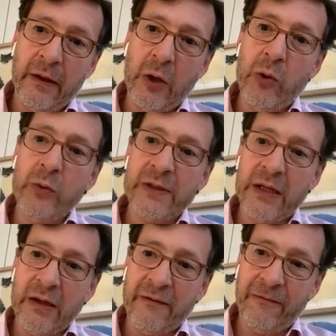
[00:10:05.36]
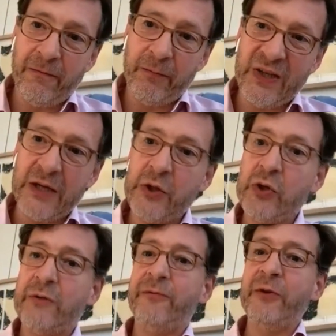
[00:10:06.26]
those that are
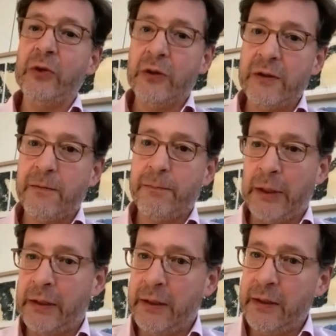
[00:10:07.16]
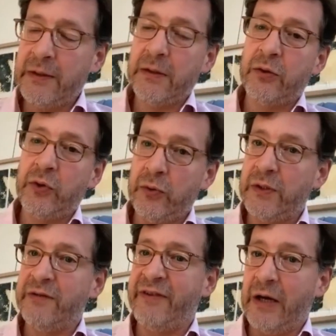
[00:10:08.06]
touched first by this to
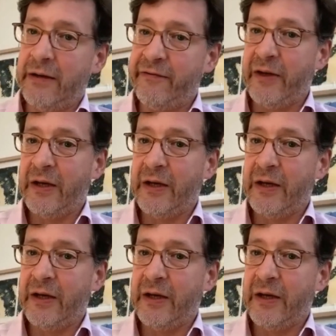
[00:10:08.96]
survive.